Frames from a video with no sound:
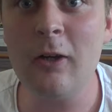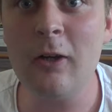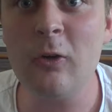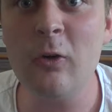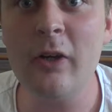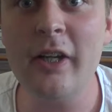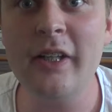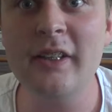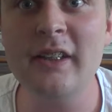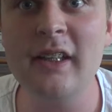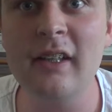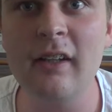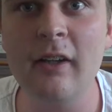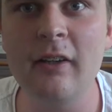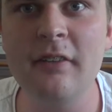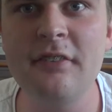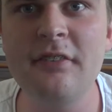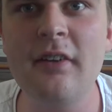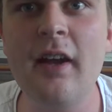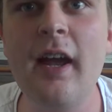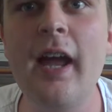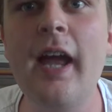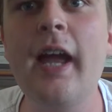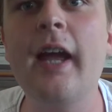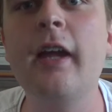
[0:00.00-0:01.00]
Akwe
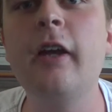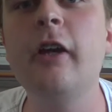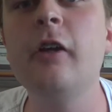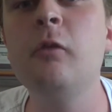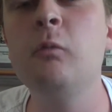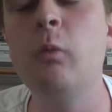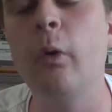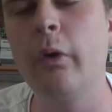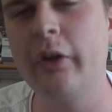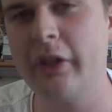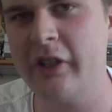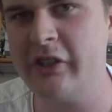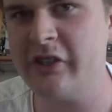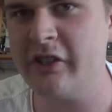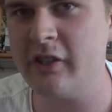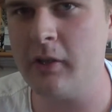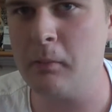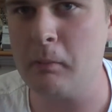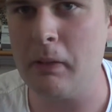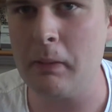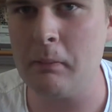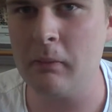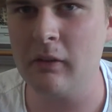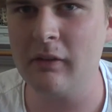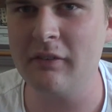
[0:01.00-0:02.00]
Talofa and good morning to you
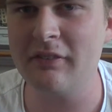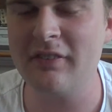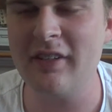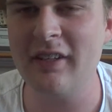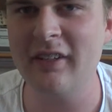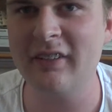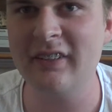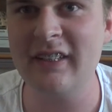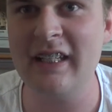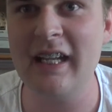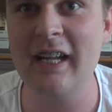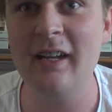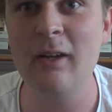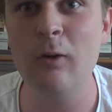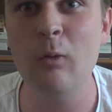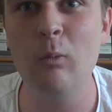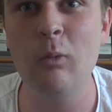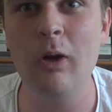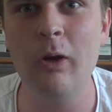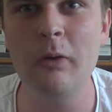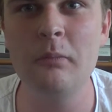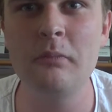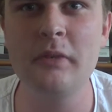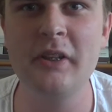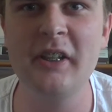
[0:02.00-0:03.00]
people of the internet,
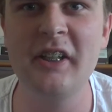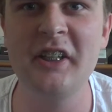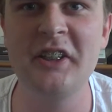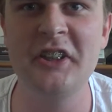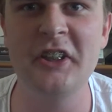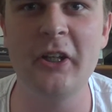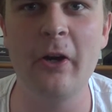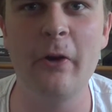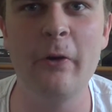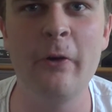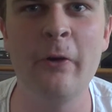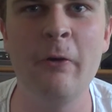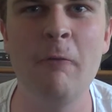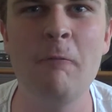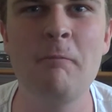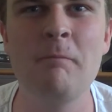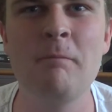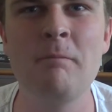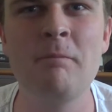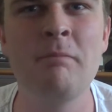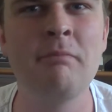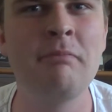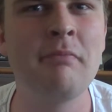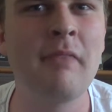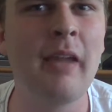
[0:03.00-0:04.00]
welcome to the show.
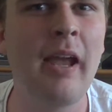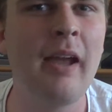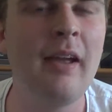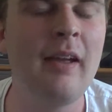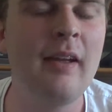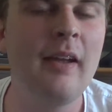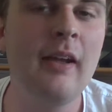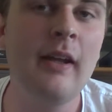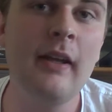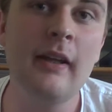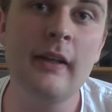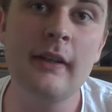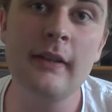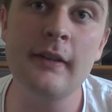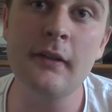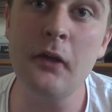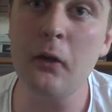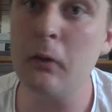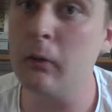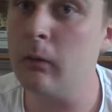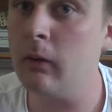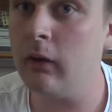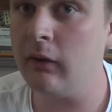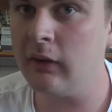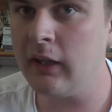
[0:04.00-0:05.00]

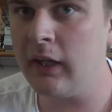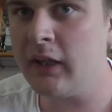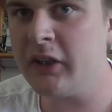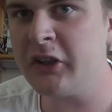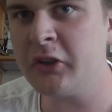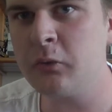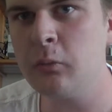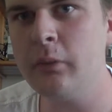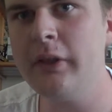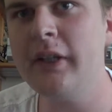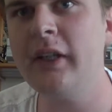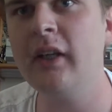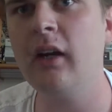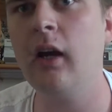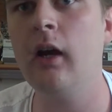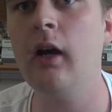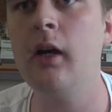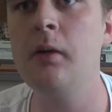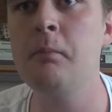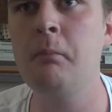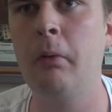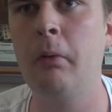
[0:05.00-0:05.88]
So last week I